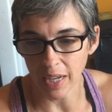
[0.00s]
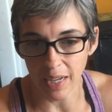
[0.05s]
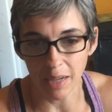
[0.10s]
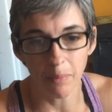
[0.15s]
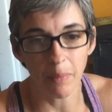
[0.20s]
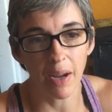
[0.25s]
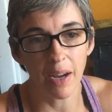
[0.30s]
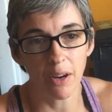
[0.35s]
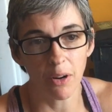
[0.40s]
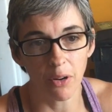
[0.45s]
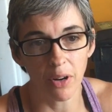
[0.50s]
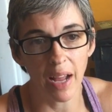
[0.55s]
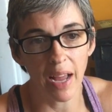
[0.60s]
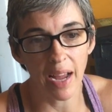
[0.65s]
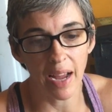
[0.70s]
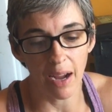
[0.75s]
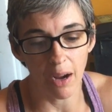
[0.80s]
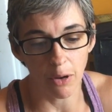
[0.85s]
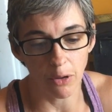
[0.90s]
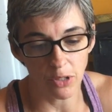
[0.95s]
in my own
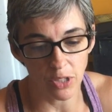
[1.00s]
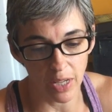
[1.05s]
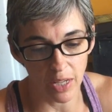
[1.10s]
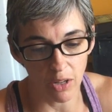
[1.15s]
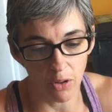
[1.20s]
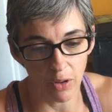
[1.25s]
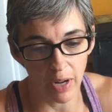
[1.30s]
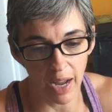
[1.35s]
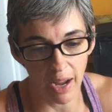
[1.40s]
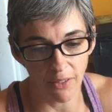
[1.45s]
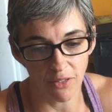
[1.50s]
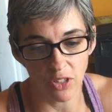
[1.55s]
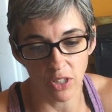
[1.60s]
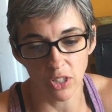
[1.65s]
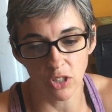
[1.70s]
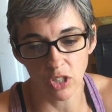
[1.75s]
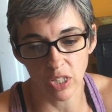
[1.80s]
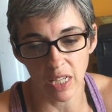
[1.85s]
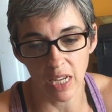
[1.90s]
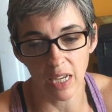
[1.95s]
house, I don't have to
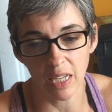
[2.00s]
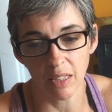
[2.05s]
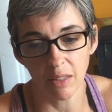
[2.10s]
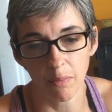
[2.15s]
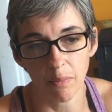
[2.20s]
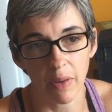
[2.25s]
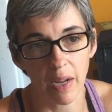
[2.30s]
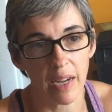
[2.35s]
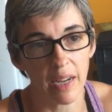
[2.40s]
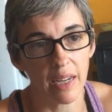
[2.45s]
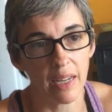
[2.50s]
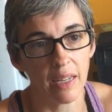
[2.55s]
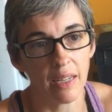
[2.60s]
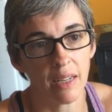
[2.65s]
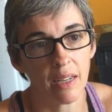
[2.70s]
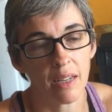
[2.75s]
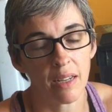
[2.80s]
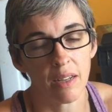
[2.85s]
take my